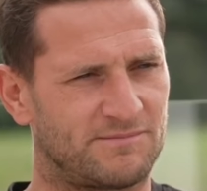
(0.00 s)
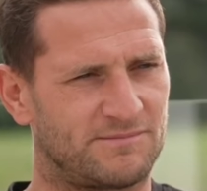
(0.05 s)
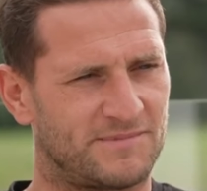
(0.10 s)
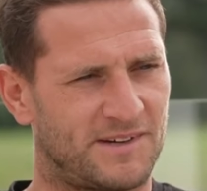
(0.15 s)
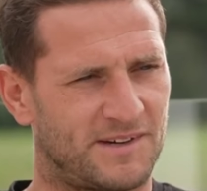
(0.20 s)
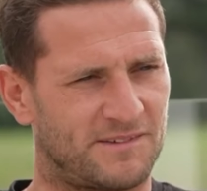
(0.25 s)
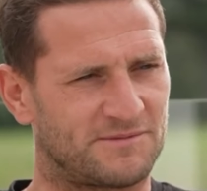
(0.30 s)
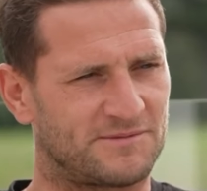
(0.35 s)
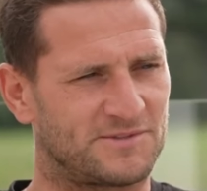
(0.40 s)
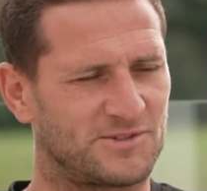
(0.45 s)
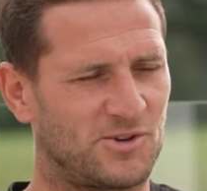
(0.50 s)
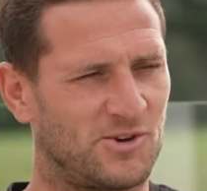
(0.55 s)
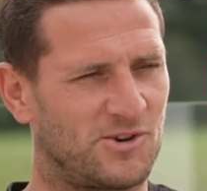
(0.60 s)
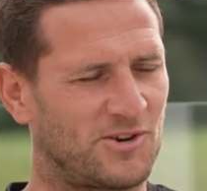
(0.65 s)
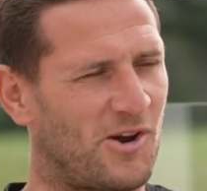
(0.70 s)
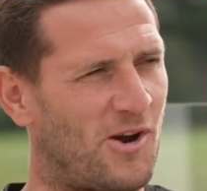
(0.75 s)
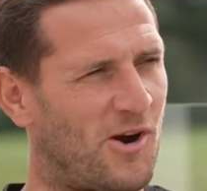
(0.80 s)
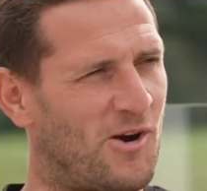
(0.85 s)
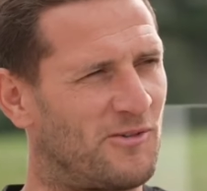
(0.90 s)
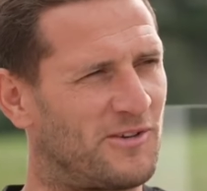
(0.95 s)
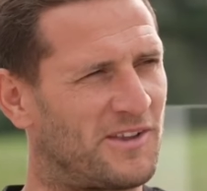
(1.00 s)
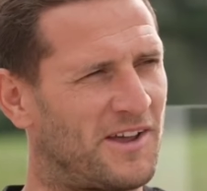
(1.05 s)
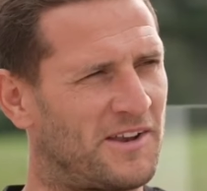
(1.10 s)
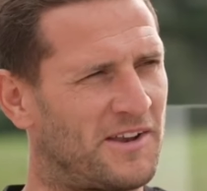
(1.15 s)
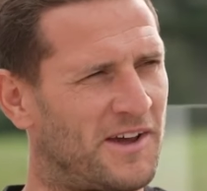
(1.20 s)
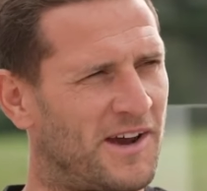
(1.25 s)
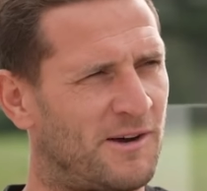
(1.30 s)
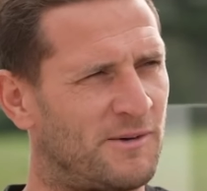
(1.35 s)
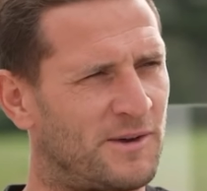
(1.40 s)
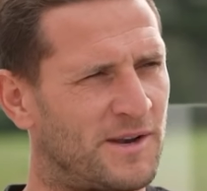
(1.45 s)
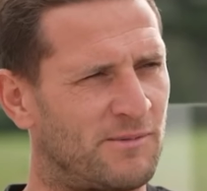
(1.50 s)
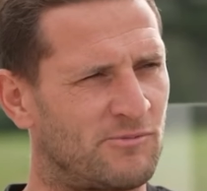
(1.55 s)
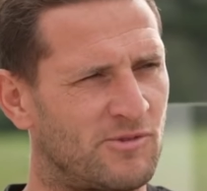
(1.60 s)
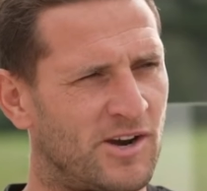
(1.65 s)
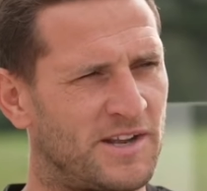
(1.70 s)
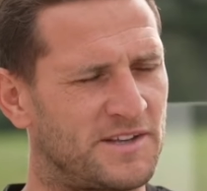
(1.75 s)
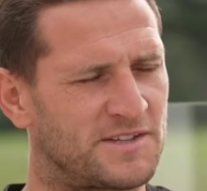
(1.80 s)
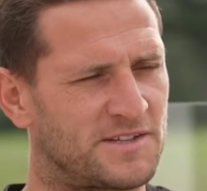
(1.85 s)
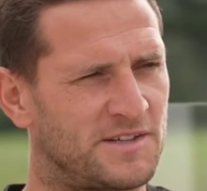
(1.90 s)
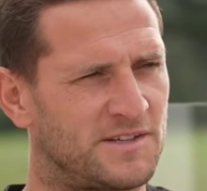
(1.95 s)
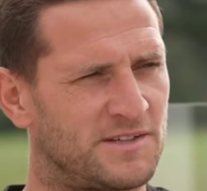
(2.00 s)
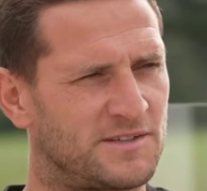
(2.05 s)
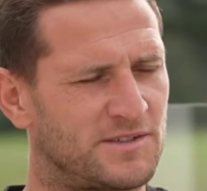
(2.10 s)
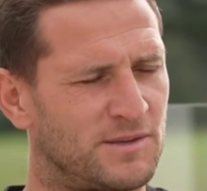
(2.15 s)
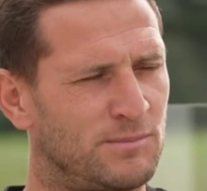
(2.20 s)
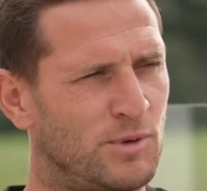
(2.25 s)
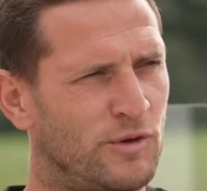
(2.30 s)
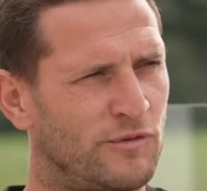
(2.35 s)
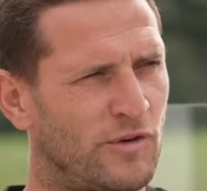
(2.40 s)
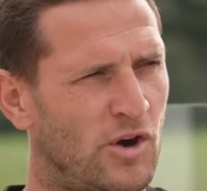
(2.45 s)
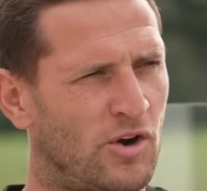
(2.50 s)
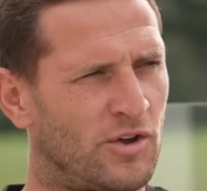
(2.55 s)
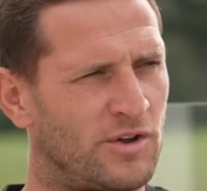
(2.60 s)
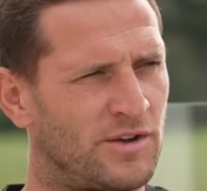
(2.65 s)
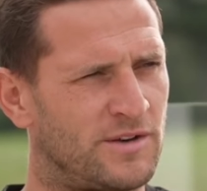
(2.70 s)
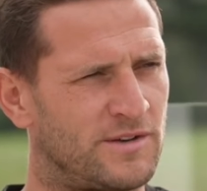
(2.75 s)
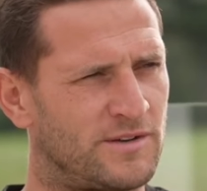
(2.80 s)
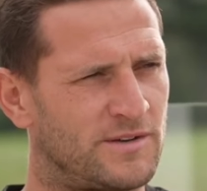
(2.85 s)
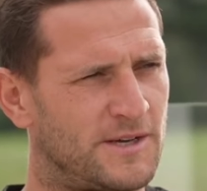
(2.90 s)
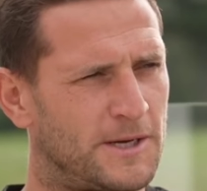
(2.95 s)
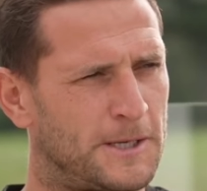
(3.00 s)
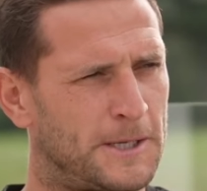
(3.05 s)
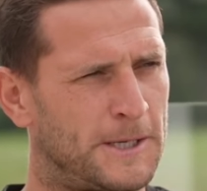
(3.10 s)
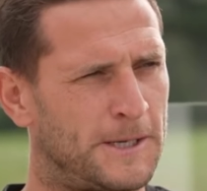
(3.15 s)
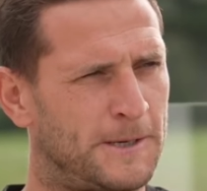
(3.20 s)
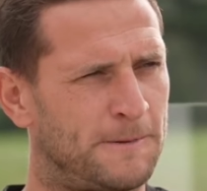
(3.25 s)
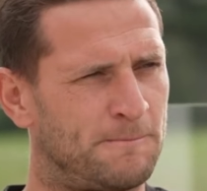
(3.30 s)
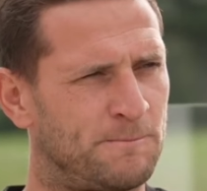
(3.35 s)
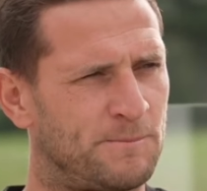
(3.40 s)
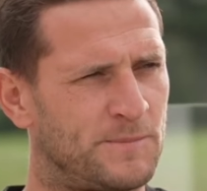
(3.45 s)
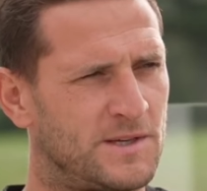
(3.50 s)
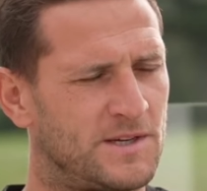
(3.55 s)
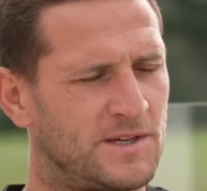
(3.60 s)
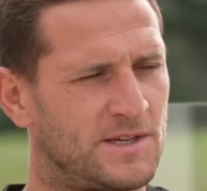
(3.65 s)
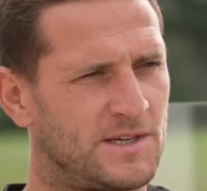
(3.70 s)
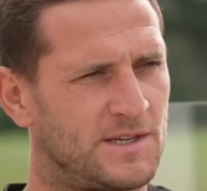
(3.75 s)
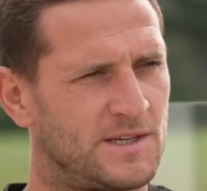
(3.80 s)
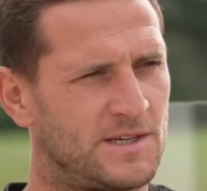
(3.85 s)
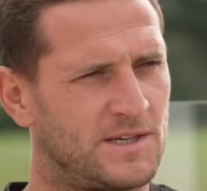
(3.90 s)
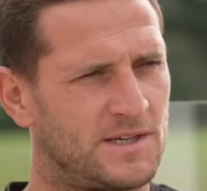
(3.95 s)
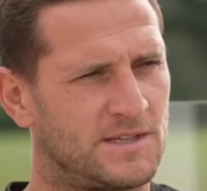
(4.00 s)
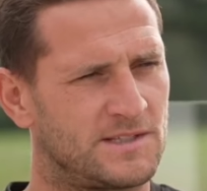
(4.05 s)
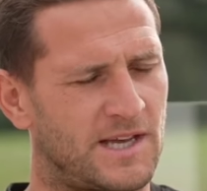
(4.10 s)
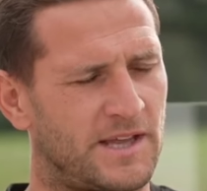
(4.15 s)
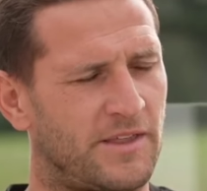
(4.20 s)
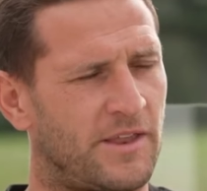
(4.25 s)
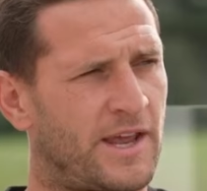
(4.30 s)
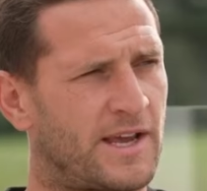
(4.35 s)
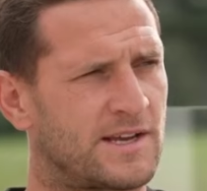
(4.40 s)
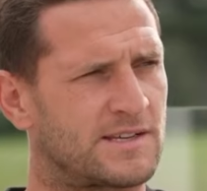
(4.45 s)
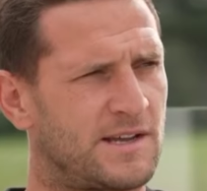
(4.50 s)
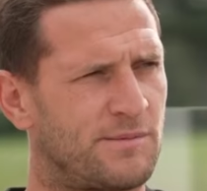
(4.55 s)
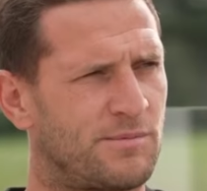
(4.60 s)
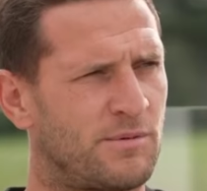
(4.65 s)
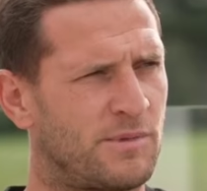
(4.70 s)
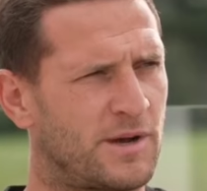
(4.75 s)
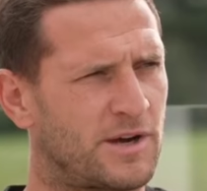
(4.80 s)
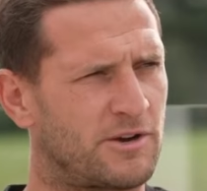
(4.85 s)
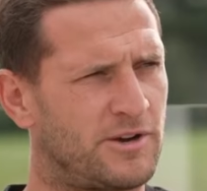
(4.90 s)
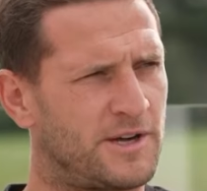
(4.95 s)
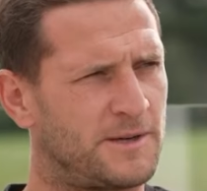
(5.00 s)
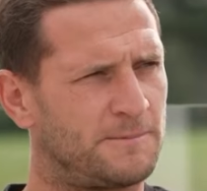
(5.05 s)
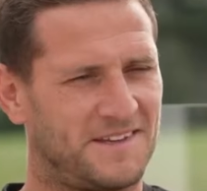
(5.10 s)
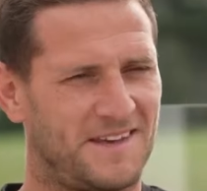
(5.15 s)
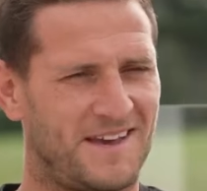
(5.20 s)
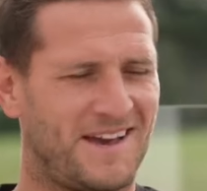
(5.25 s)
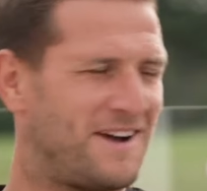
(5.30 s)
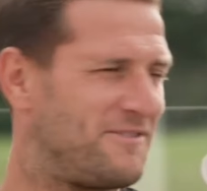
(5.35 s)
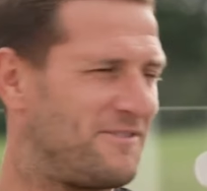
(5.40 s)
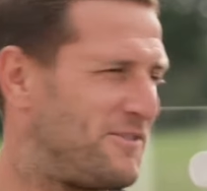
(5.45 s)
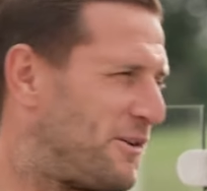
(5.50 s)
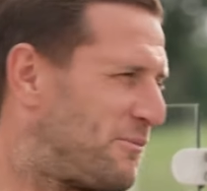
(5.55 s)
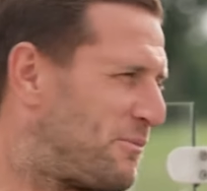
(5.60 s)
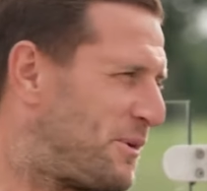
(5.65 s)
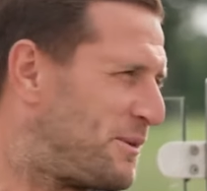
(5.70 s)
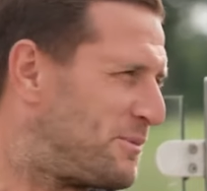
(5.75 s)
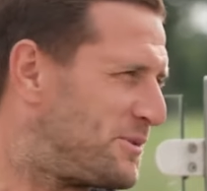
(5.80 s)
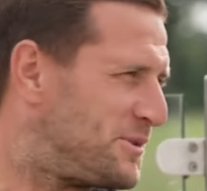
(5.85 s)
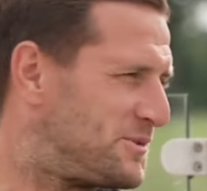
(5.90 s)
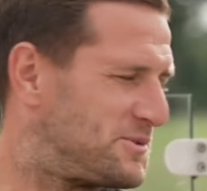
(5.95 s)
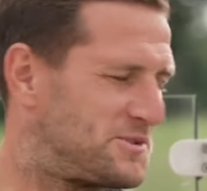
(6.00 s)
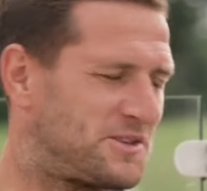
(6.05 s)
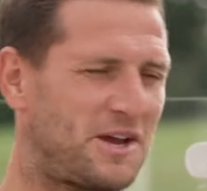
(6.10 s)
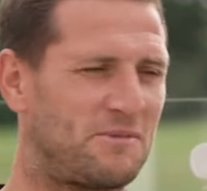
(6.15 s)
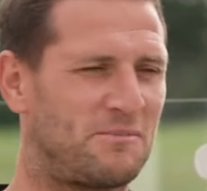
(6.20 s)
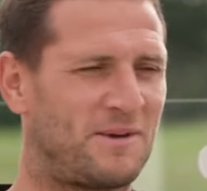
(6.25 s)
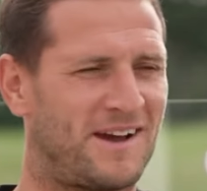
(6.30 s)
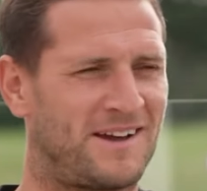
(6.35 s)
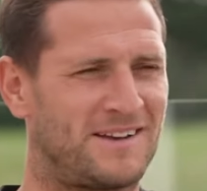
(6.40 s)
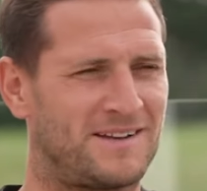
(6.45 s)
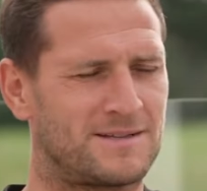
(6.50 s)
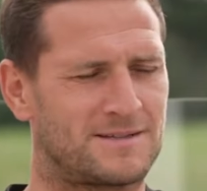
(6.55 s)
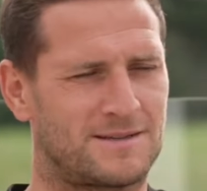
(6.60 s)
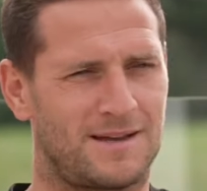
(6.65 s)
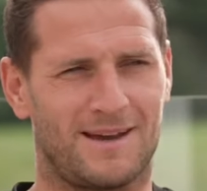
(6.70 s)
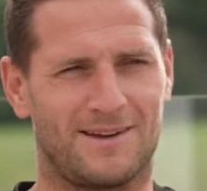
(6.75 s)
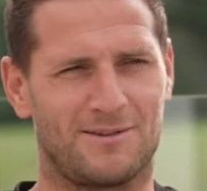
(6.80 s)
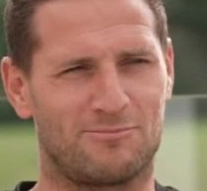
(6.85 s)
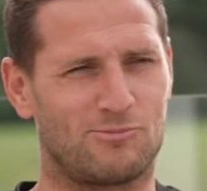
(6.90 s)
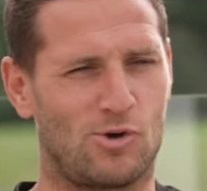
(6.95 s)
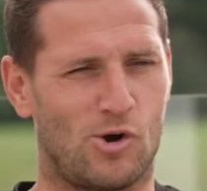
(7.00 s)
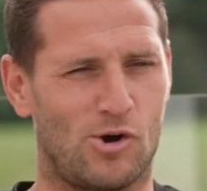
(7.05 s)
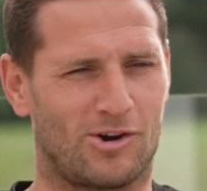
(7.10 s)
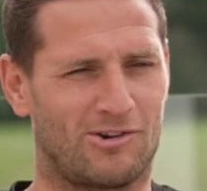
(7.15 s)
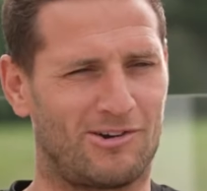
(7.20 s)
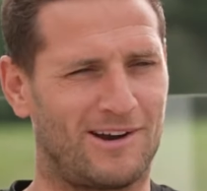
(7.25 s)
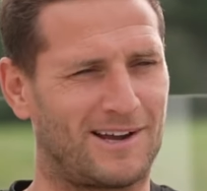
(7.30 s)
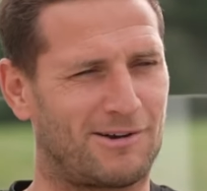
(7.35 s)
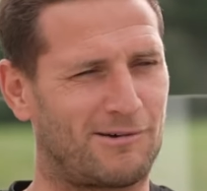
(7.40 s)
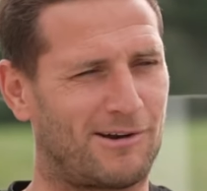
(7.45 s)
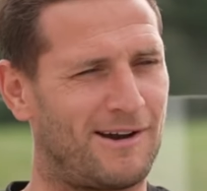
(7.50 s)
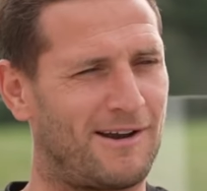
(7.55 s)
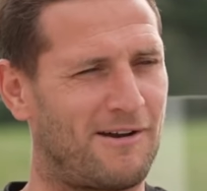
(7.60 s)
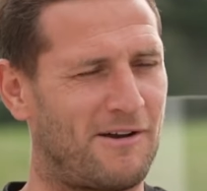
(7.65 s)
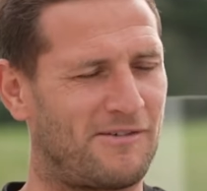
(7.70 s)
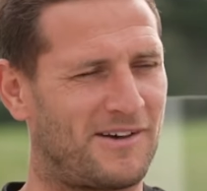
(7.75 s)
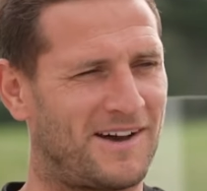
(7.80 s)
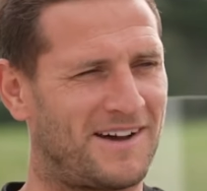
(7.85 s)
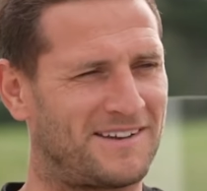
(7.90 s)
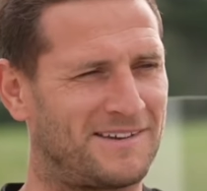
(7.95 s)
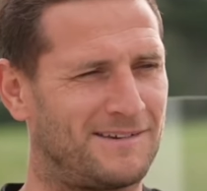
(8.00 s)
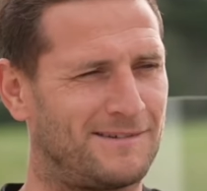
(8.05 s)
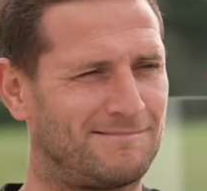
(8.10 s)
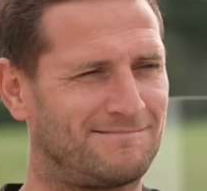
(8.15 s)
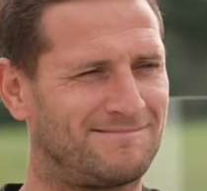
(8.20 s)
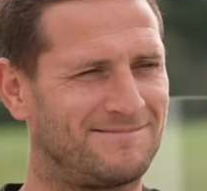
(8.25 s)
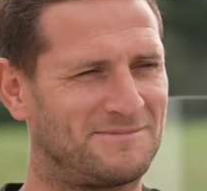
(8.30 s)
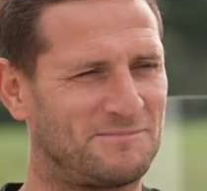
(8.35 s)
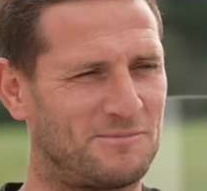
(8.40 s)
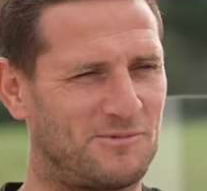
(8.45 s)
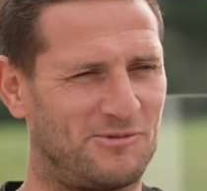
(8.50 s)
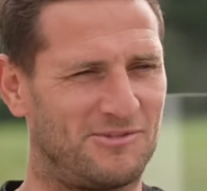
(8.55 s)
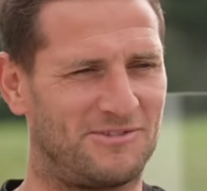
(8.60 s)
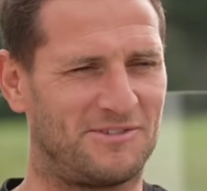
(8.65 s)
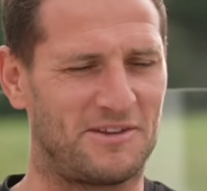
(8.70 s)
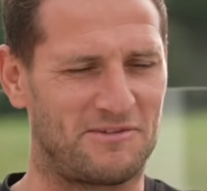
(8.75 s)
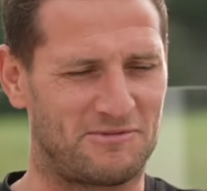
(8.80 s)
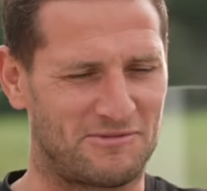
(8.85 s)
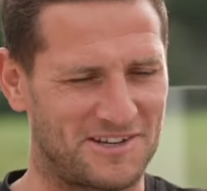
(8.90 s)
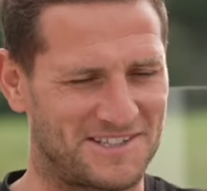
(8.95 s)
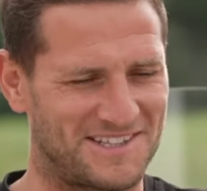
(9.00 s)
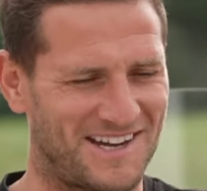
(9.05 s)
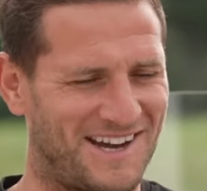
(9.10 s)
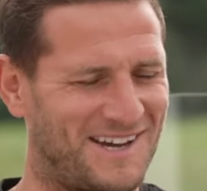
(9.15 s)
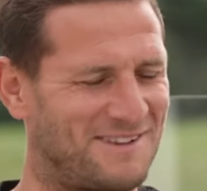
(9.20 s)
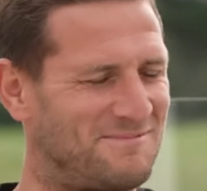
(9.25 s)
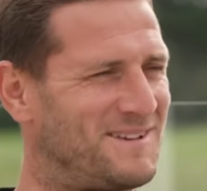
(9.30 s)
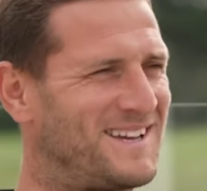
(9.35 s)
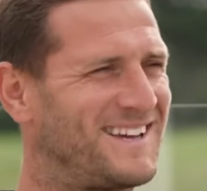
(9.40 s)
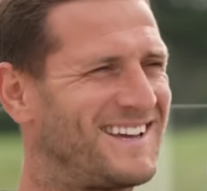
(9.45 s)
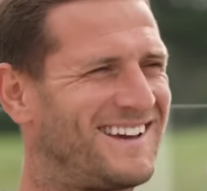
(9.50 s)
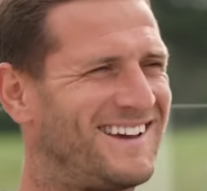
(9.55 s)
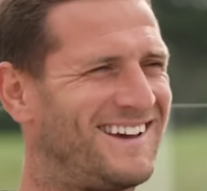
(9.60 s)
I've sort of got over that now, and I'm ready to to move on and. Um, take the next step in my career. Yeah, I've had people shake my hand and say, "What a great career I've had," and they've retired me.